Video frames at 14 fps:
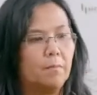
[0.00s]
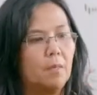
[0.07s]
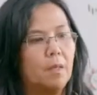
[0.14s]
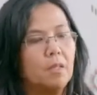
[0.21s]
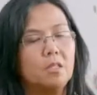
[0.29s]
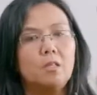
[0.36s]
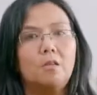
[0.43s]

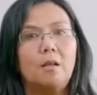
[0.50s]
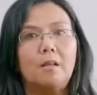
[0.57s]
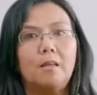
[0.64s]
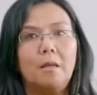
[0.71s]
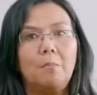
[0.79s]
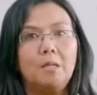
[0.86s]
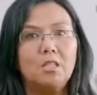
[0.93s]
So
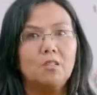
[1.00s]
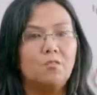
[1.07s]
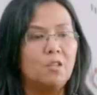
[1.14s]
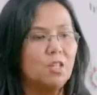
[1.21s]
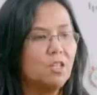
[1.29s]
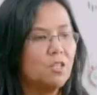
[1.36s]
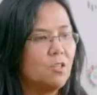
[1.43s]
let me just
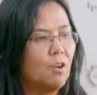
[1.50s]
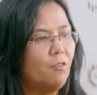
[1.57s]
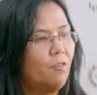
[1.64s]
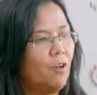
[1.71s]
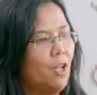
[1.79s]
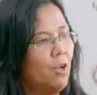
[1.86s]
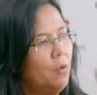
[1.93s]
finish this off
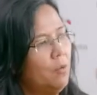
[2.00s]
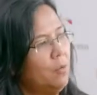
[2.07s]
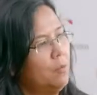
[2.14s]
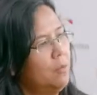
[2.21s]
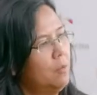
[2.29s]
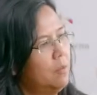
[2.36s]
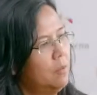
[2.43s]
for you.
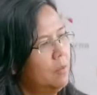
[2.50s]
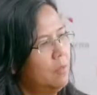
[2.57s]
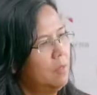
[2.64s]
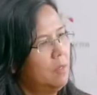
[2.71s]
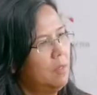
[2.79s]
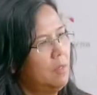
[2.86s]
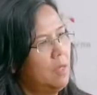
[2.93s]

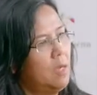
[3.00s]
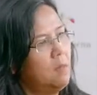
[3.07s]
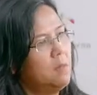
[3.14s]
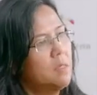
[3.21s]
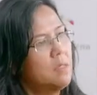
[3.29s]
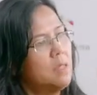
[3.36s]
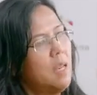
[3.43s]
I'm
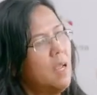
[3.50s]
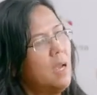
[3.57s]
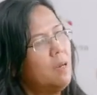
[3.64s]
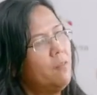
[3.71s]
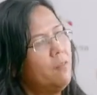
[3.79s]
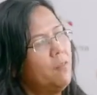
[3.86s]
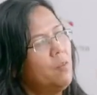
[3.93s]
just going to add
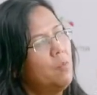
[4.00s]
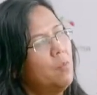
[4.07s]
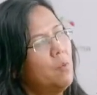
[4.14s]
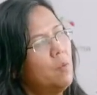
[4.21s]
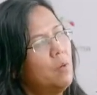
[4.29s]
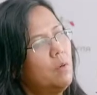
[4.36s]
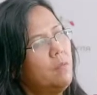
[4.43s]
a few
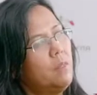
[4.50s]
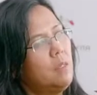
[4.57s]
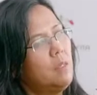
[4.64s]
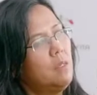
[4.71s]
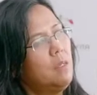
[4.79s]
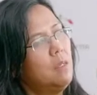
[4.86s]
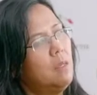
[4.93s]
more of
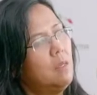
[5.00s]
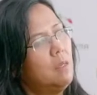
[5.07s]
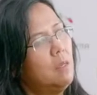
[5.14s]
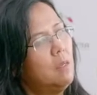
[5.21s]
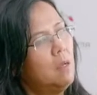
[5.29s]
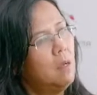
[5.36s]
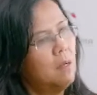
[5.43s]
the
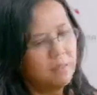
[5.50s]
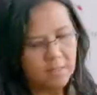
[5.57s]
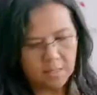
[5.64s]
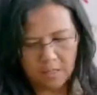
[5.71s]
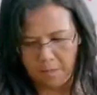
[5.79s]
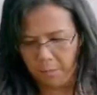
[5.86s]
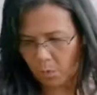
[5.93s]

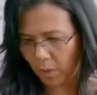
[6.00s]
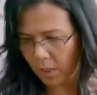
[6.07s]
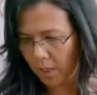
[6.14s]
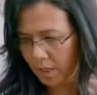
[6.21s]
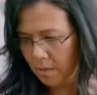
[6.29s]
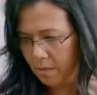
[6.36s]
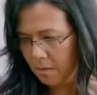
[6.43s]
Oncidium
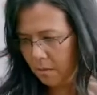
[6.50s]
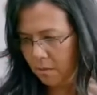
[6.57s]
orchids.